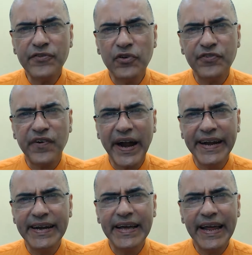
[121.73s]
to
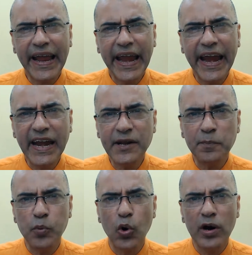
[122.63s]
find
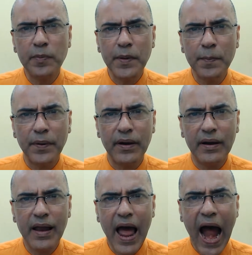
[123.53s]
8 poor people
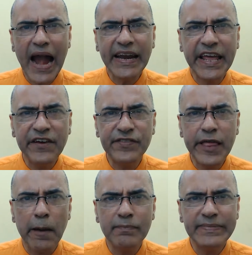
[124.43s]
and give
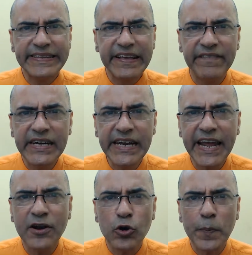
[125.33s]
them
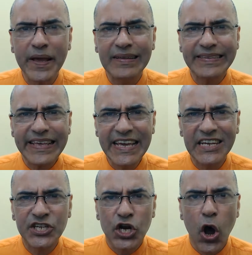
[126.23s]
17 rupees
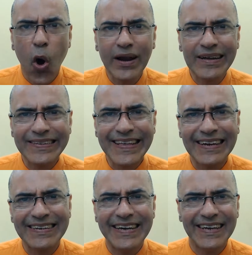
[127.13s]
each on a
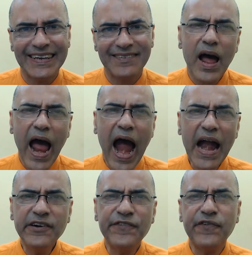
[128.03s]
Saturday.
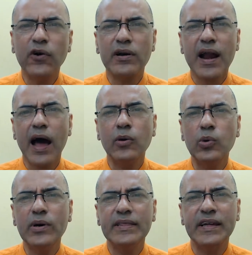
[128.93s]
And for
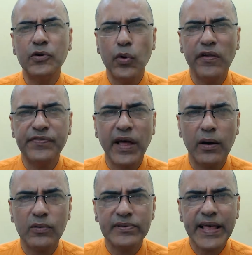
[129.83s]
Rahu in the 12th
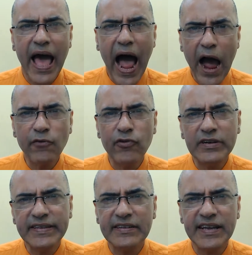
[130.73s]
house, I would
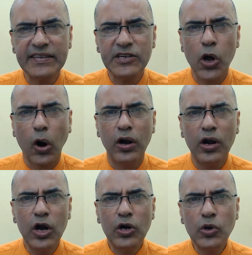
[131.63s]
suggest you all
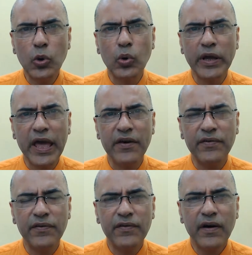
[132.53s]
to
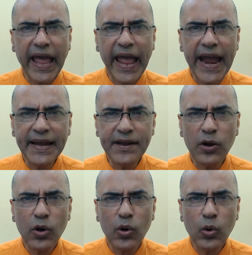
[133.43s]
give
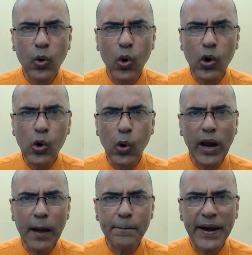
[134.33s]
8
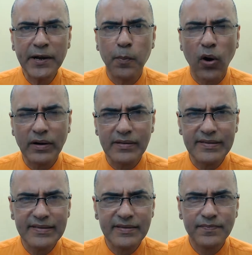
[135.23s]
Coca-Cola pet
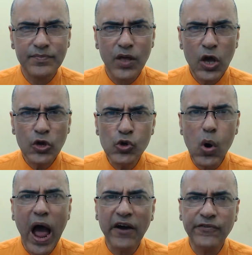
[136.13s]
bottles. You
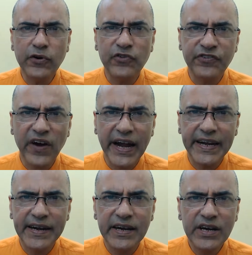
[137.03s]
have to
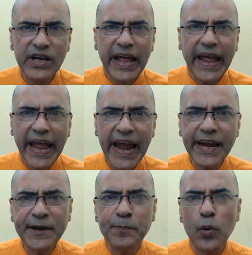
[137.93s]
find
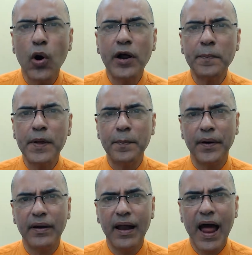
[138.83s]
8 poor
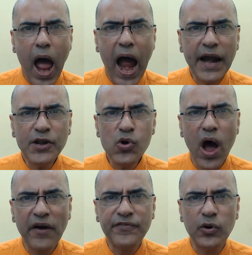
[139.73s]
people and you
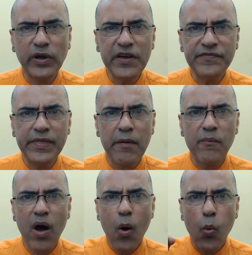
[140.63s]
have to give
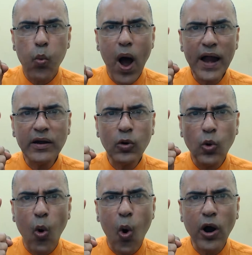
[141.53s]
them 1
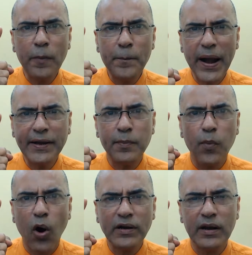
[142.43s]
Coke pet
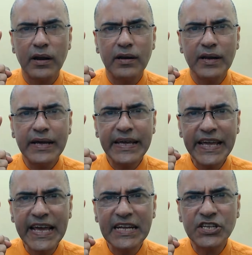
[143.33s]
bottle
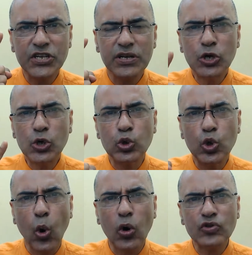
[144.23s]
each to
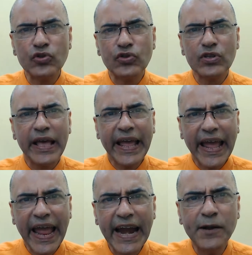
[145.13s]
those
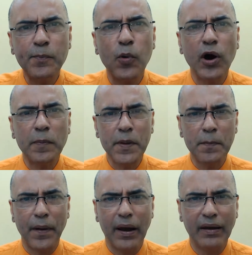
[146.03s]
8 poor
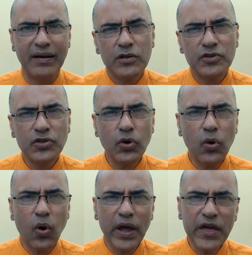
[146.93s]
people.
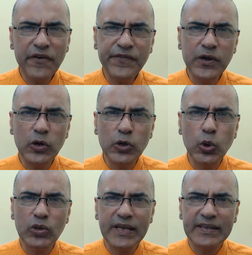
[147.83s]
So if you
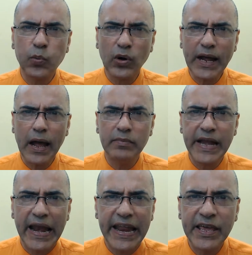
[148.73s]
do this what I am
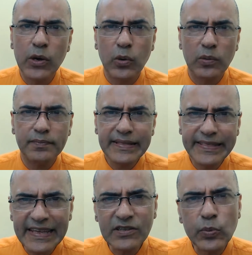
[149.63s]
telling you,
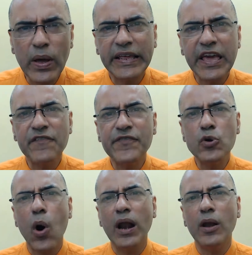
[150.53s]
this will give
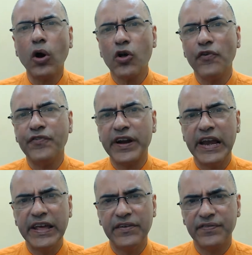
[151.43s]
you a lot of
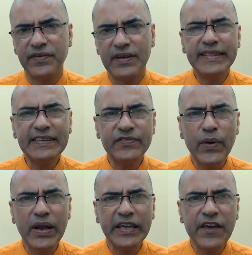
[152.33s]
relief. This
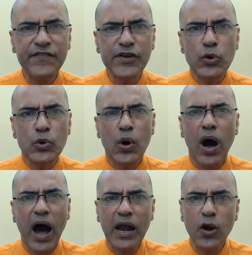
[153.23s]
will give you
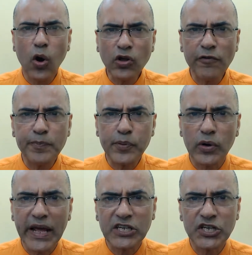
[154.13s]
a lot of
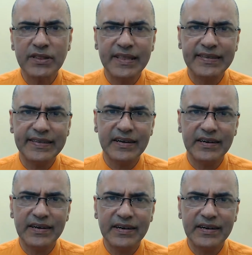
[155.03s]
protection this year.